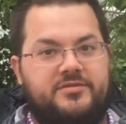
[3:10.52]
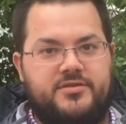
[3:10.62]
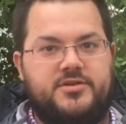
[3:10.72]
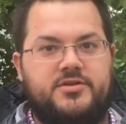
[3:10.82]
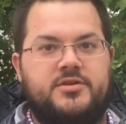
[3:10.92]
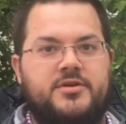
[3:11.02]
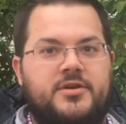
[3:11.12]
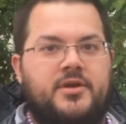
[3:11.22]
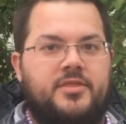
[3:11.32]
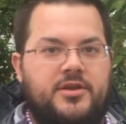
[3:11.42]
message
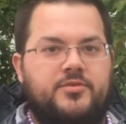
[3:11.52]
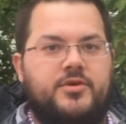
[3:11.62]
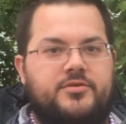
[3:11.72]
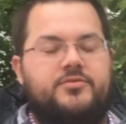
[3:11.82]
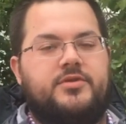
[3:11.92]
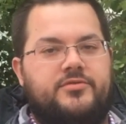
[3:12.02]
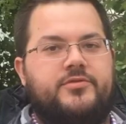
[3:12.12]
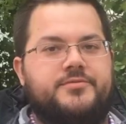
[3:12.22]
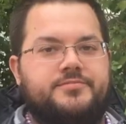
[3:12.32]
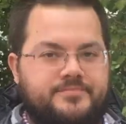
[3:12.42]
that you want to transfer.